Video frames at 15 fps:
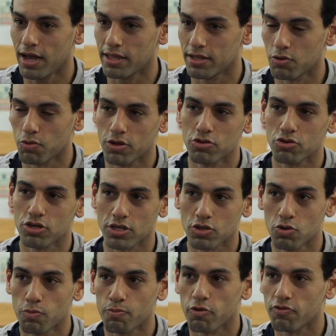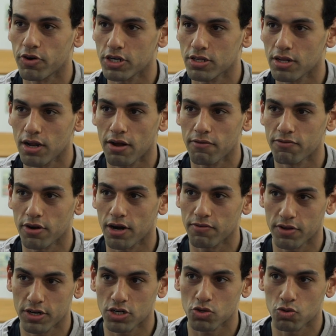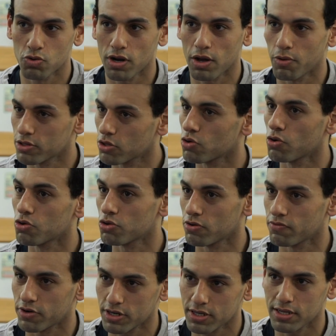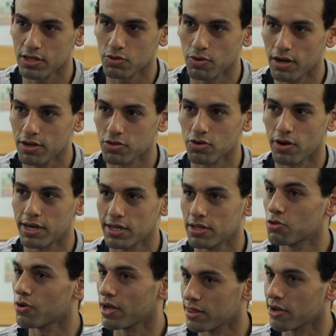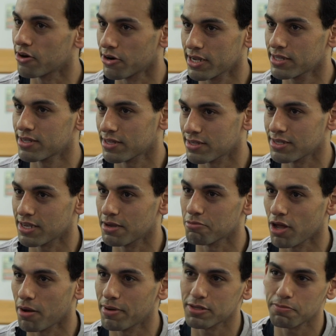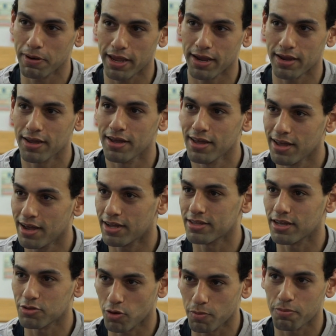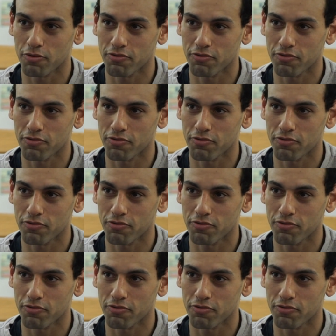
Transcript: I didn't want to just go professional after I finished school. I wanted to go to university as well, so I needed to get the grades at the same time as playing at a top